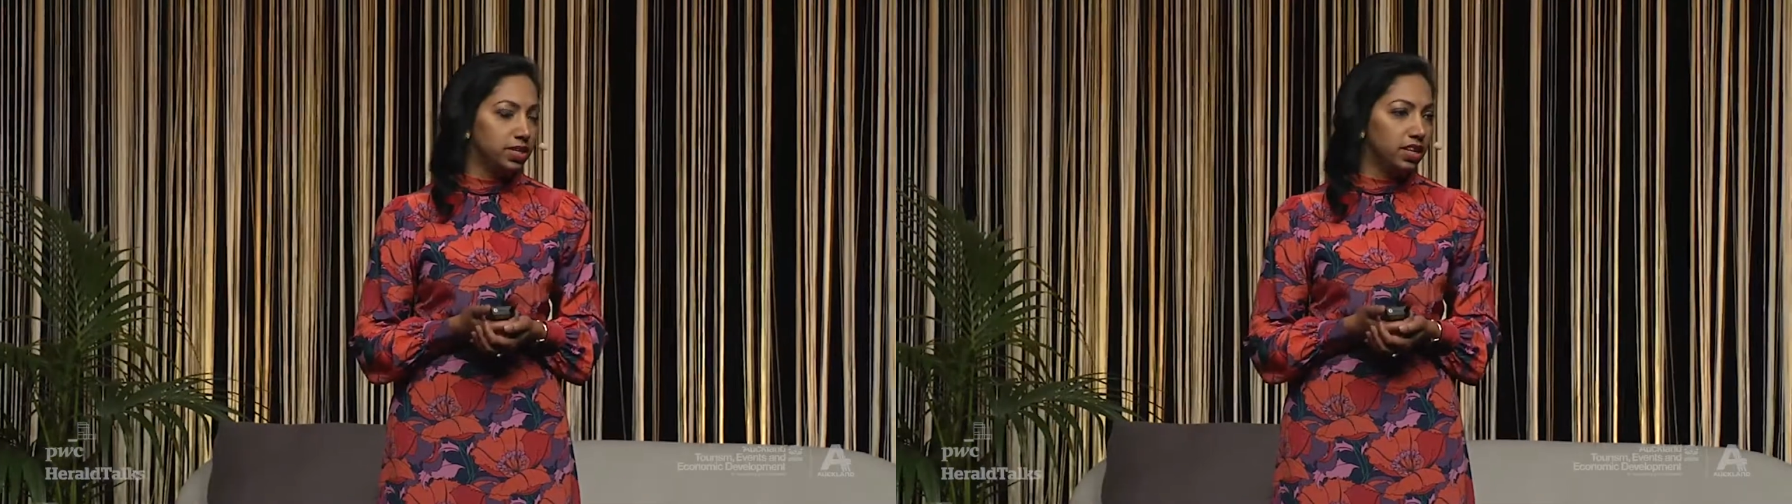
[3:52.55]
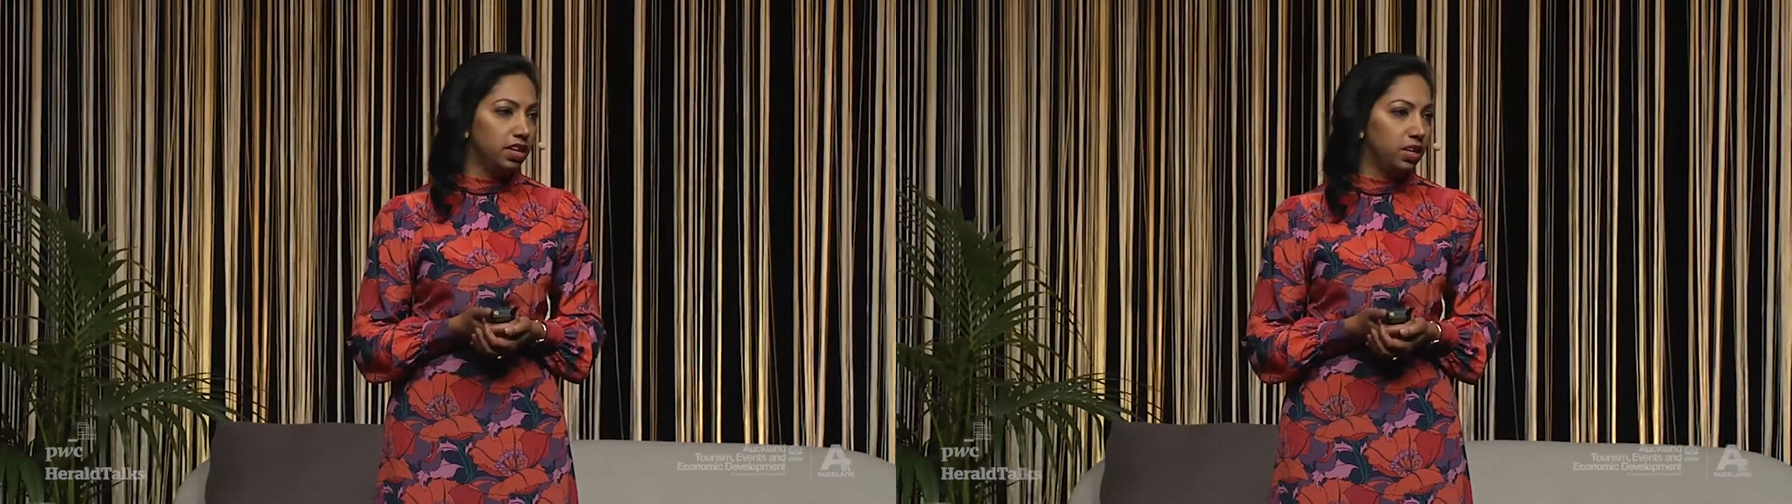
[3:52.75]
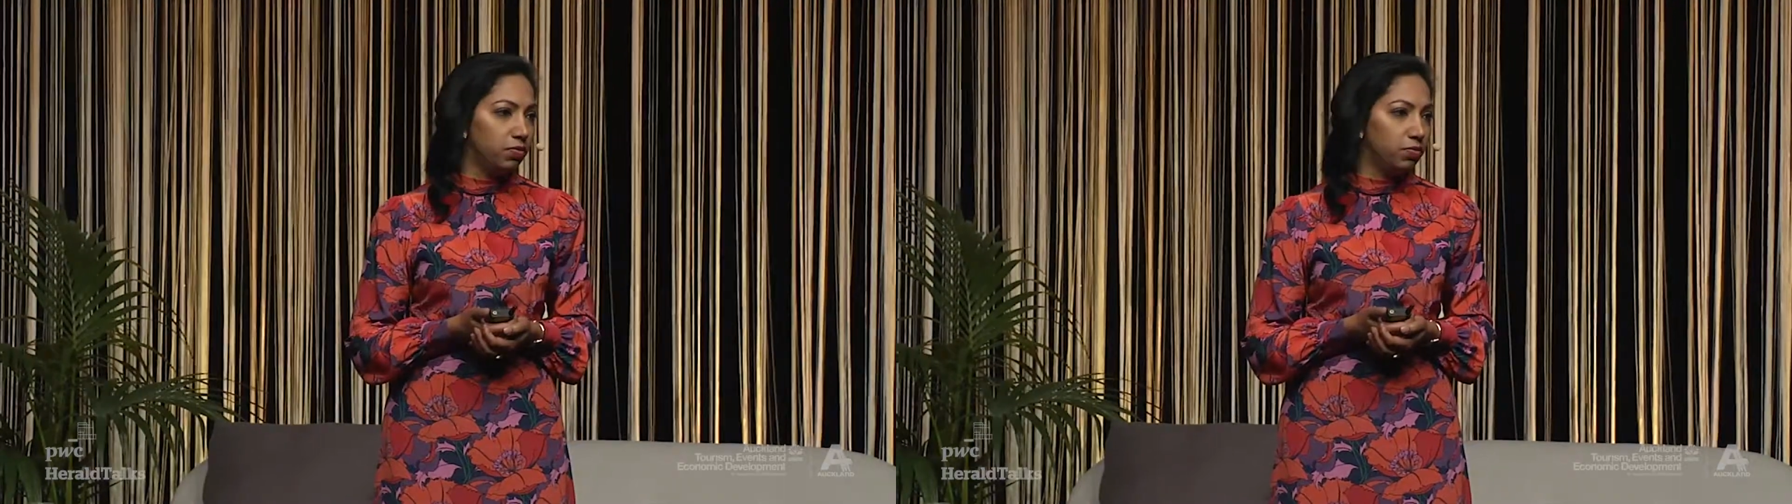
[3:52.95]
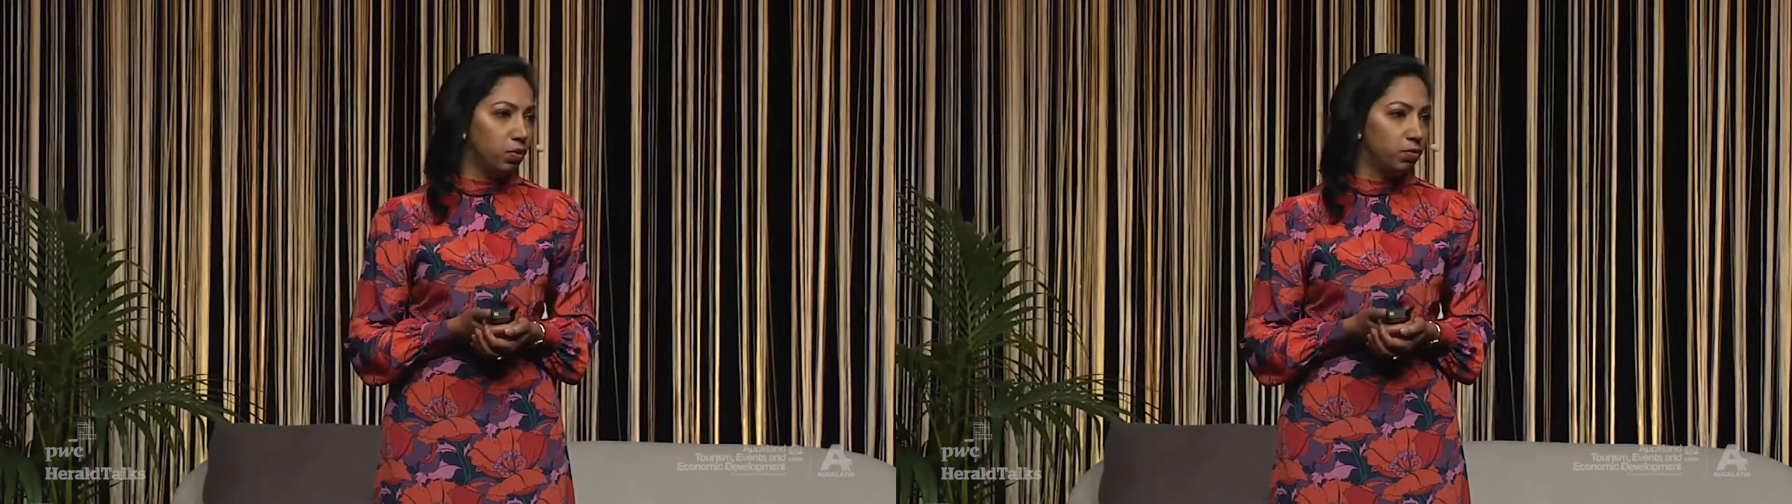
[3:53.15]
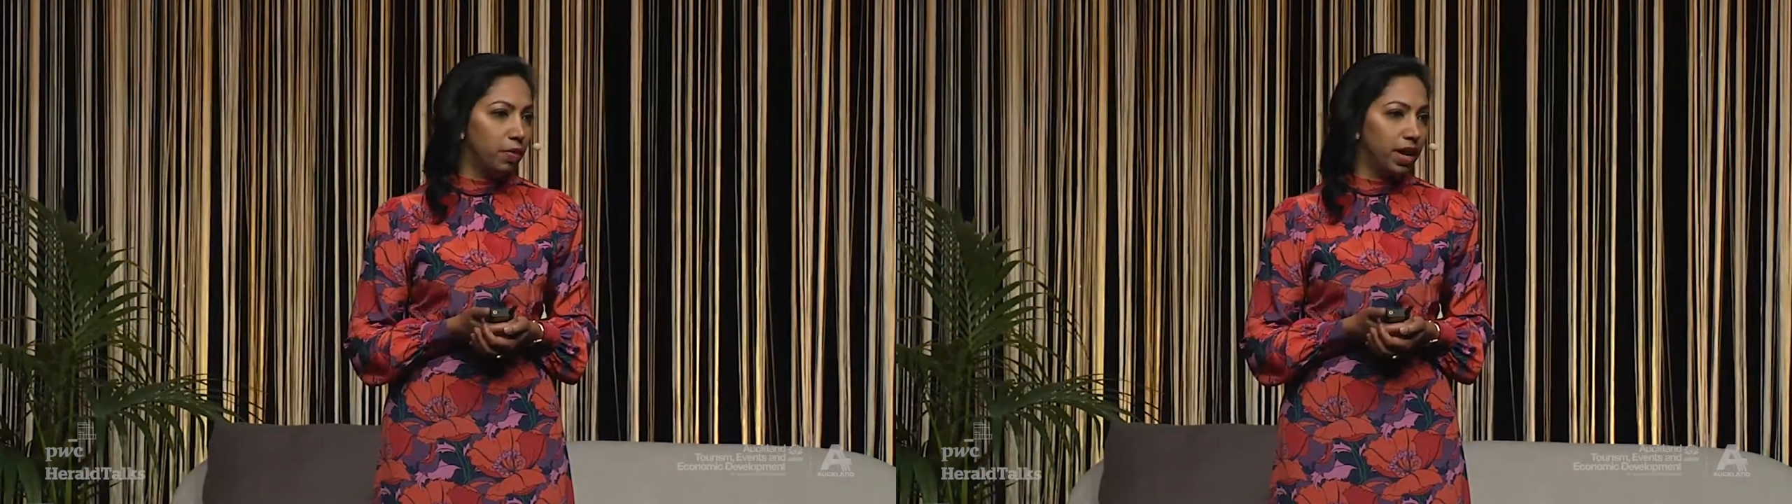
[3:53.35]
in an
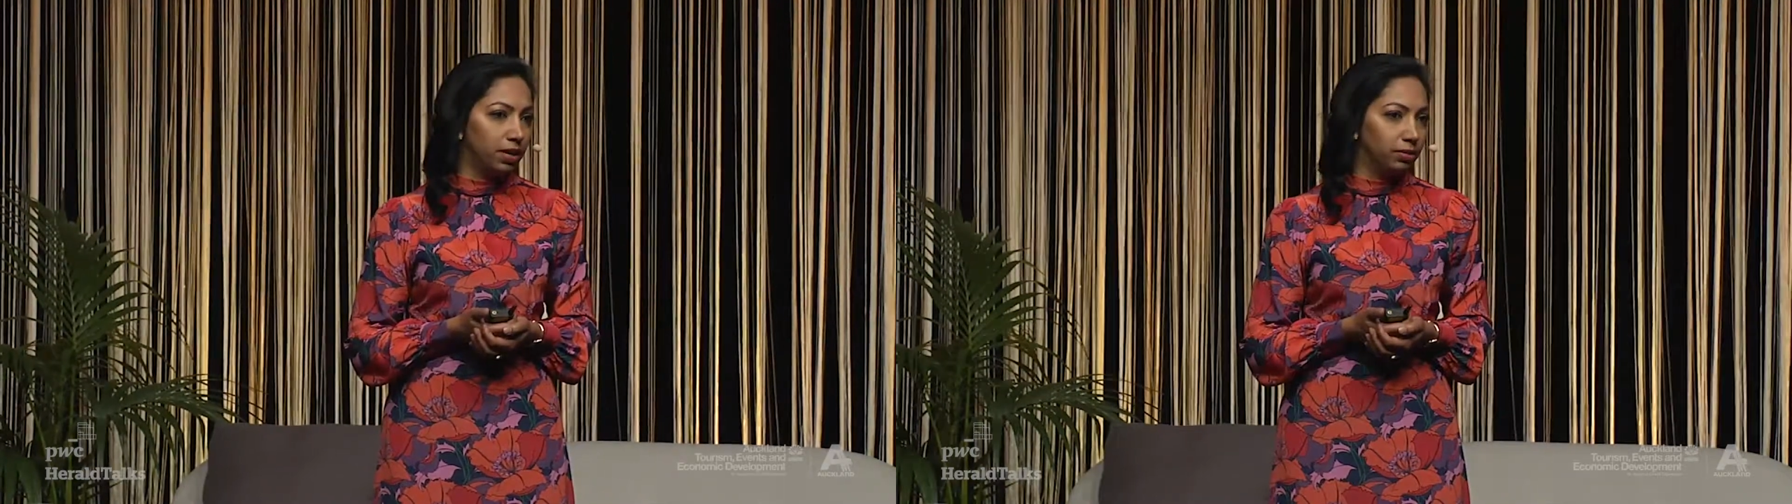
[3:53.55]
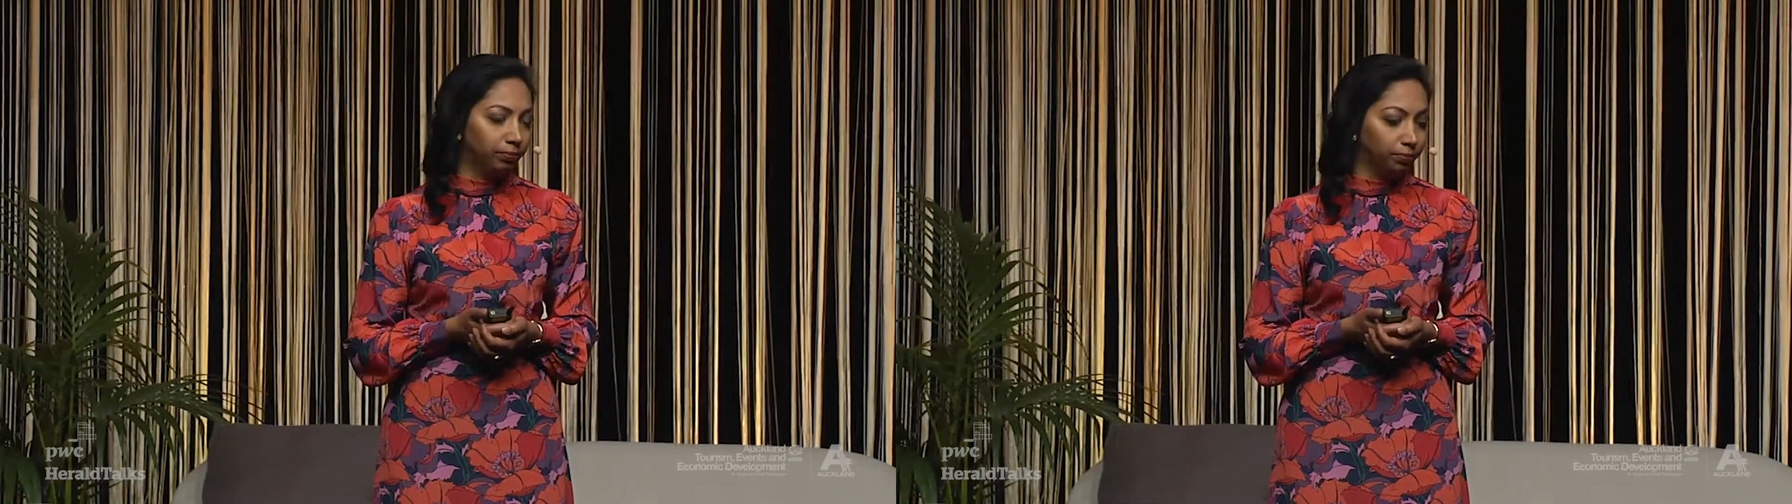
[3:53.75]
informed manner.